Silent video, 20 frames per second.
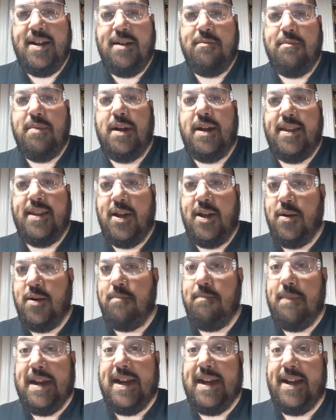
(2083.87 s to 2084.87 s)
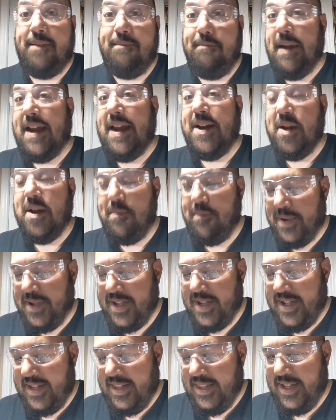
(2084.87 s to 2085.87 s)
But they're made up
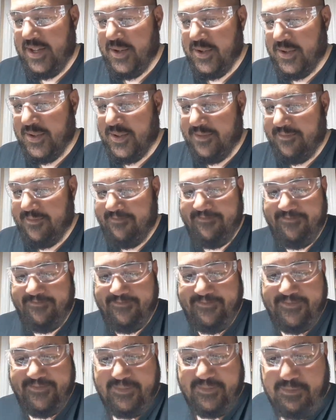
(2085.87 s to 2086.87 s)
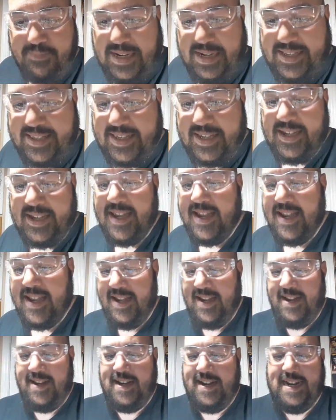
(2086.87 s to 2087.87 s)
a little mixing,
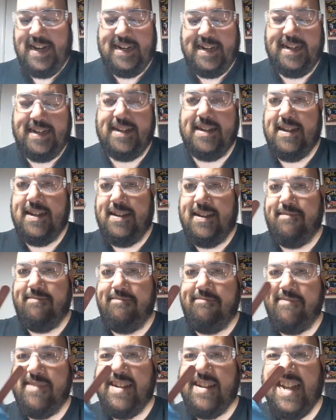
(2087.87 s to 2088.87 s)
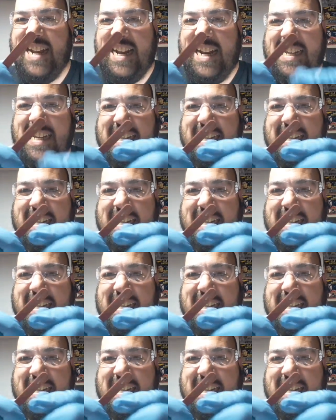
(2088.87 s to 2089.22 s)
like kind of like